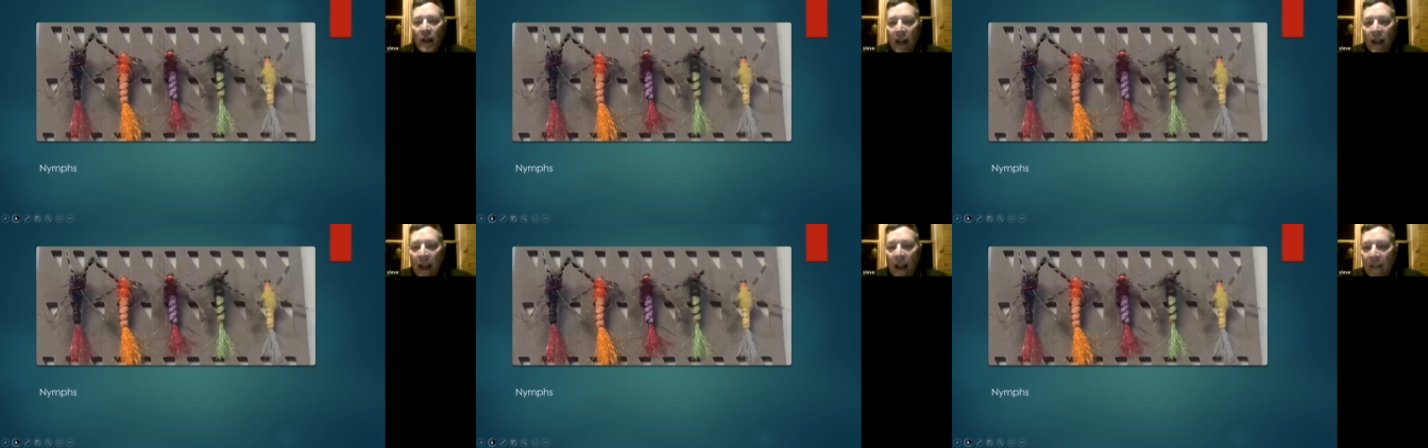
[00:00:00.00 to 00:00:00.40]

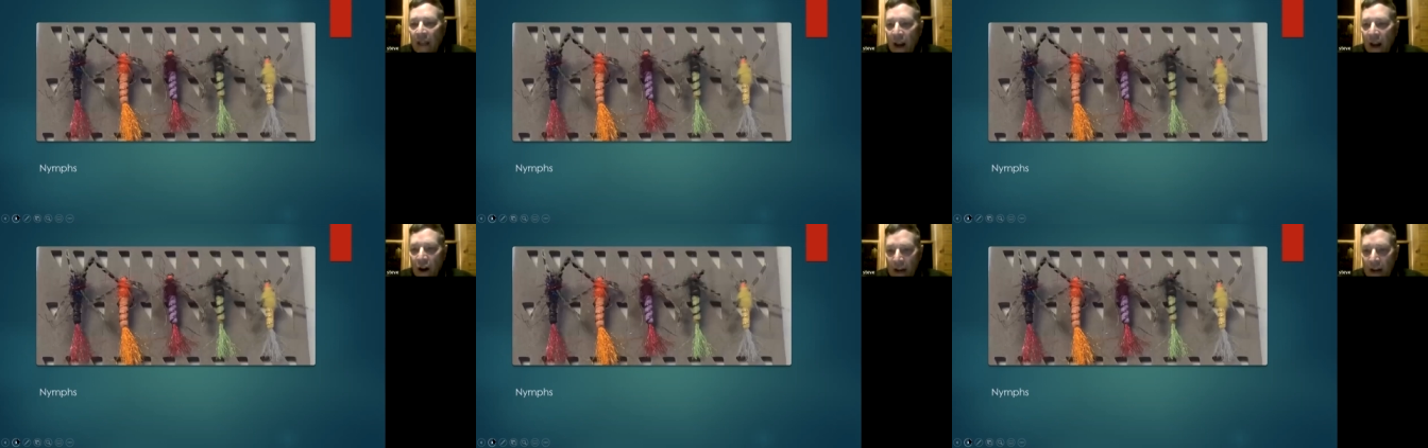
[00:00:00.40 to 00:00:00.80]
And
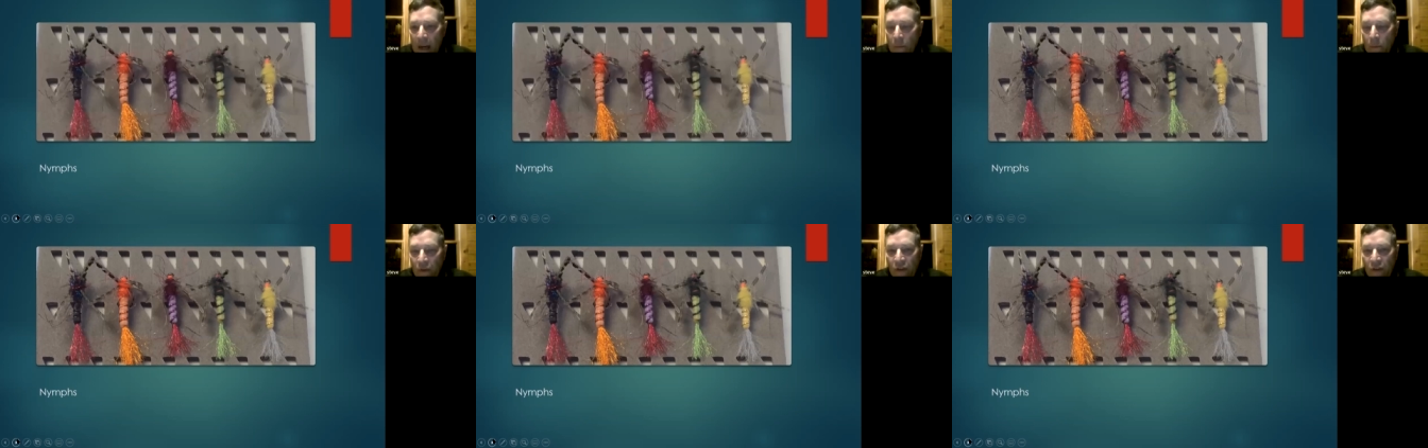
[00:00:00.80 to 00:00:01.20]
then our
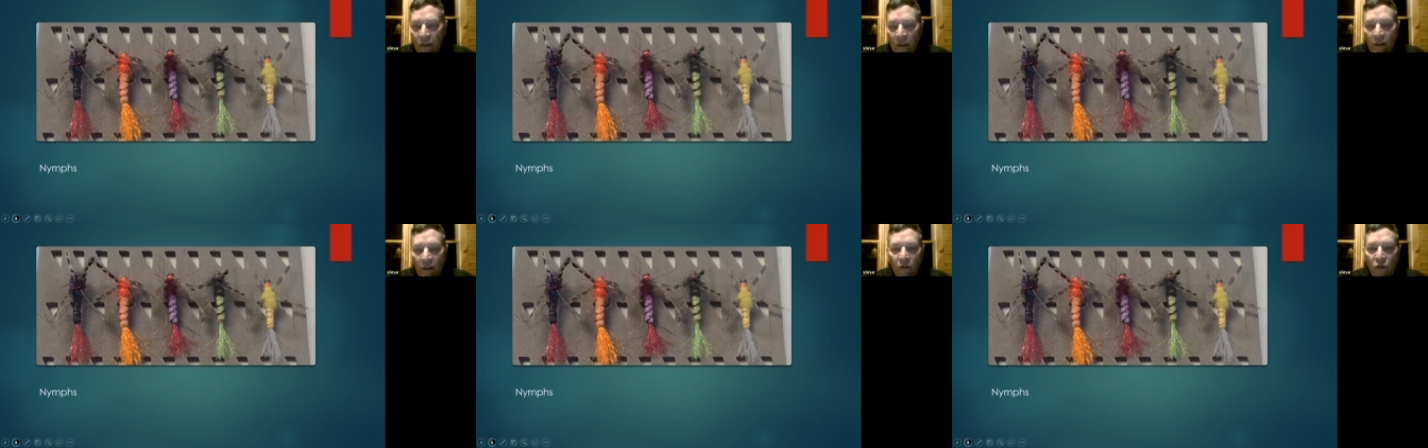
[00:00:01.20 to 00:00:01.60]
nymphs
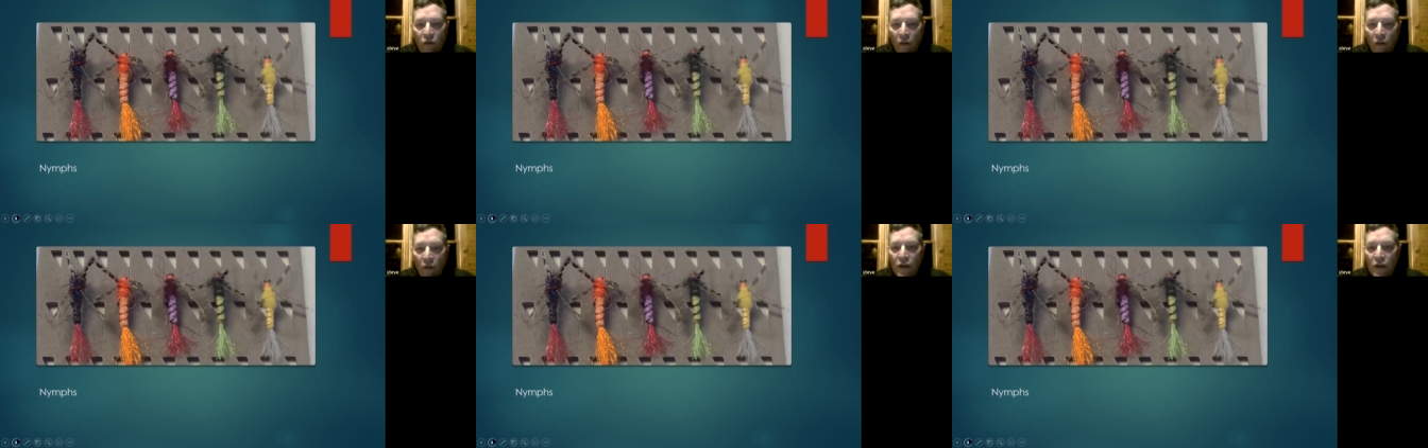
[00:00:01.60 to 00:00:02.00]

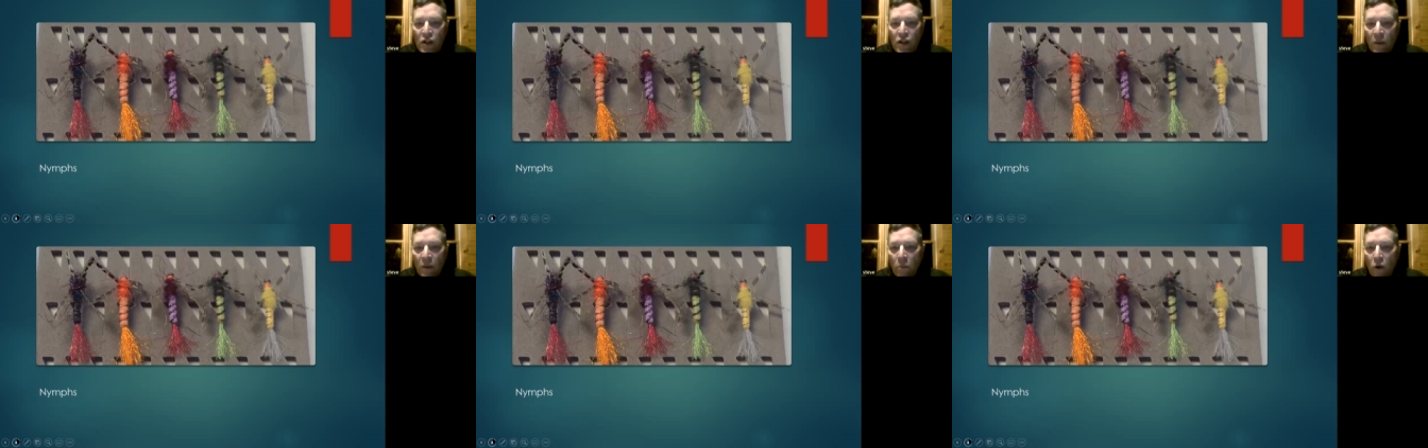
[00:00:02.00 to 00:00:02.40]
for
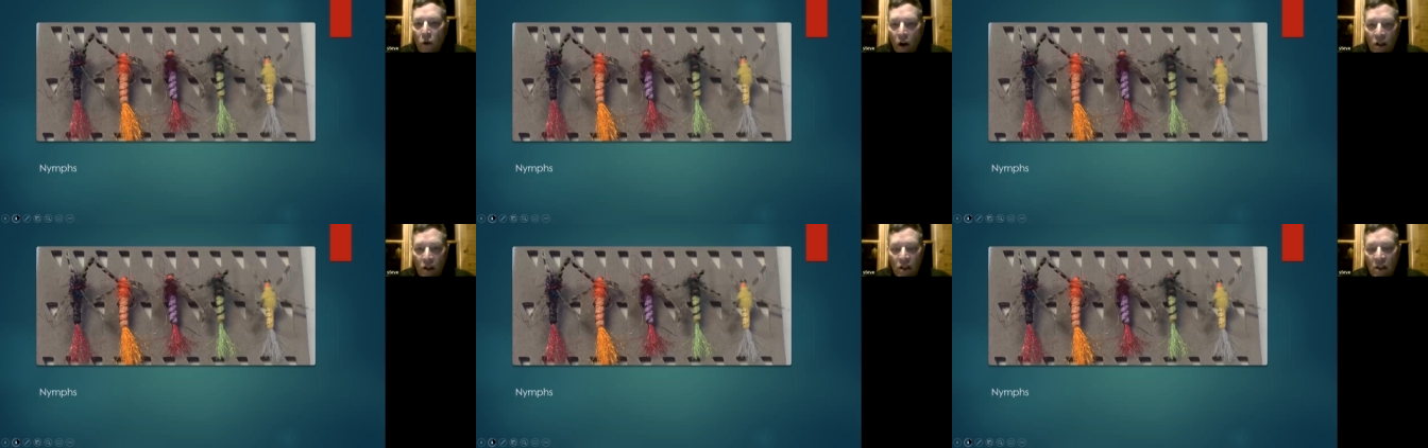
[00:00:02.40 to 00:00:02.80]
fishing the
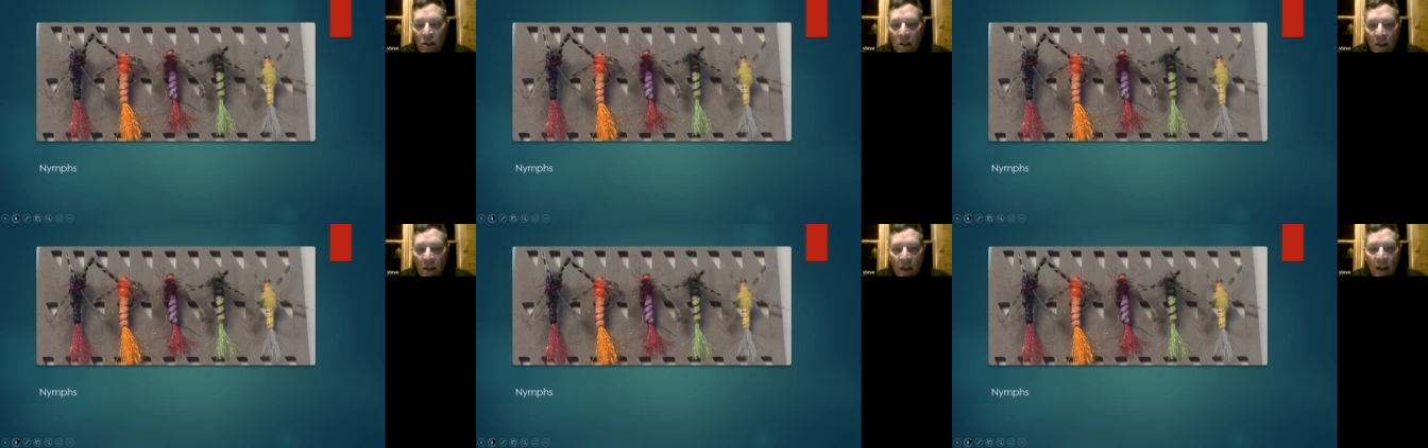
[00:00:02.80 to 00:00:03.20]

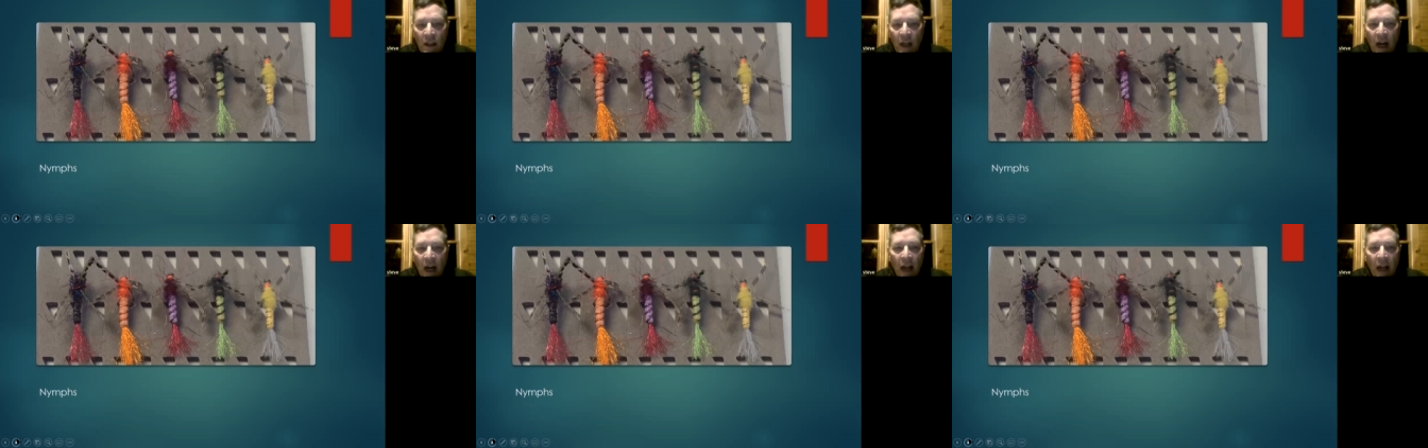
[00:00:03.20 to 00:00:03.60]
brooks
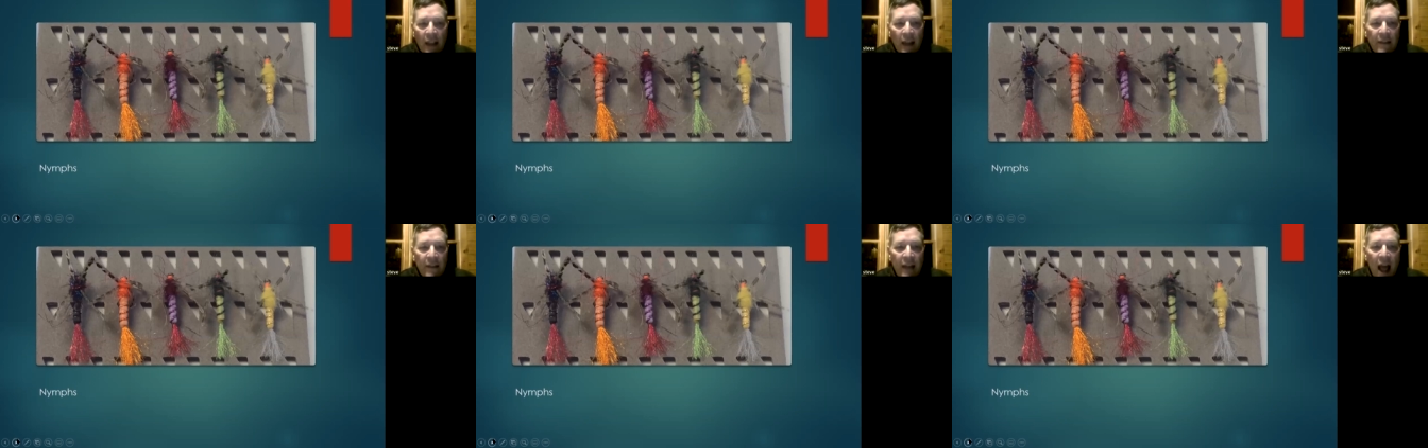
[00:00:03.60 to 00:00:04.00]
uh, to
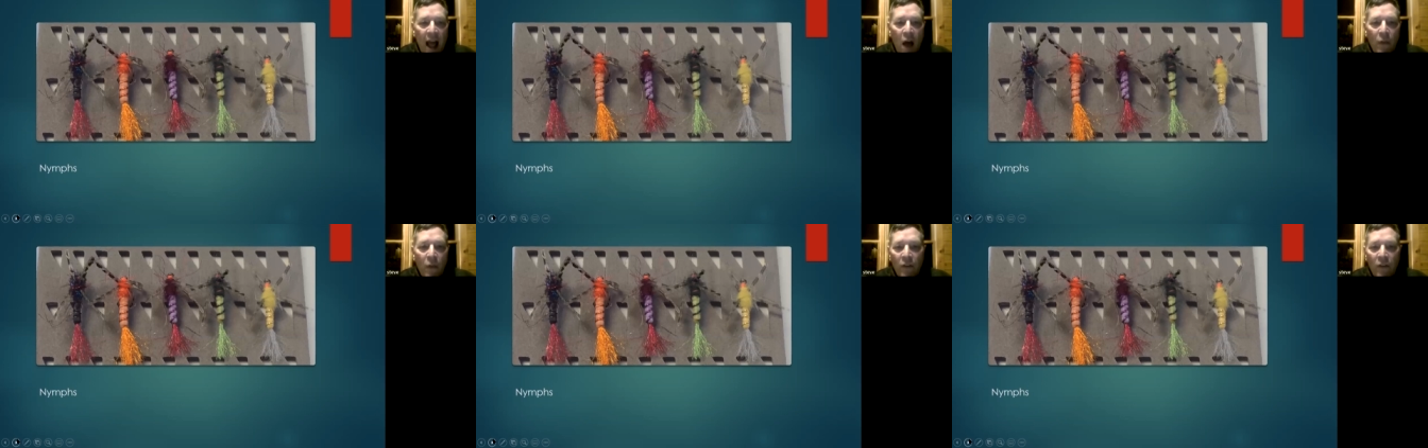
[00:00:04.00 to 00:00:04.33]
get down.